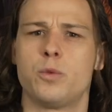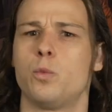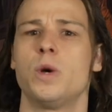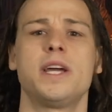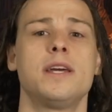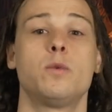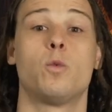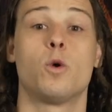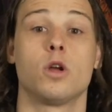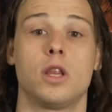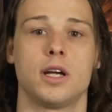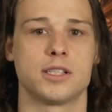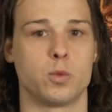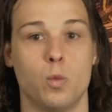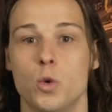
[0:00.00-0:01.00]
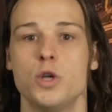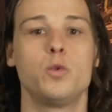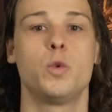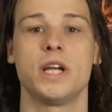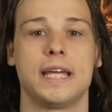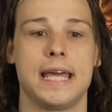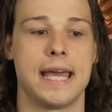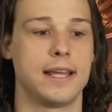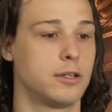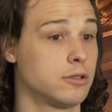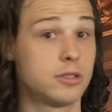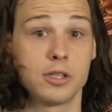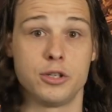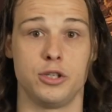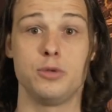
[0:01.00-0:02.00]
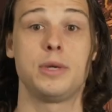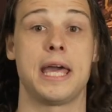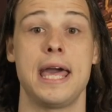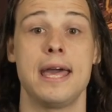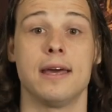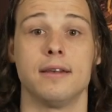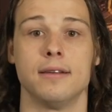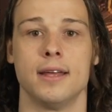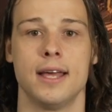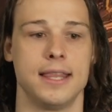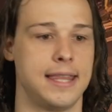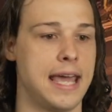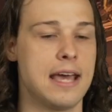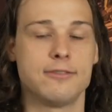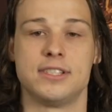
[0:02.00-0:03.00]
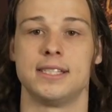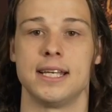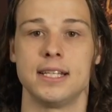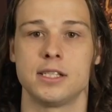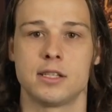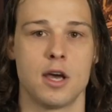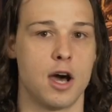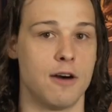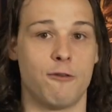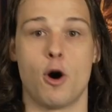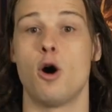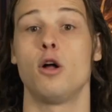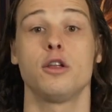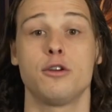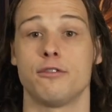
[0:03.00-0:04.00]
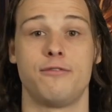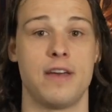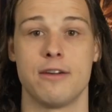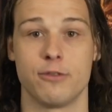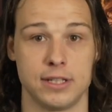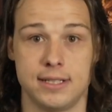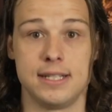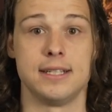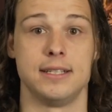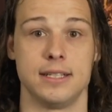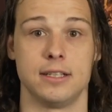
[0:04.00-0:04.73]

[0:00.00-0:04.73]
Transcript: Wicked Warlock's wood-wick candles, you can. They have scents of all your favorite D&D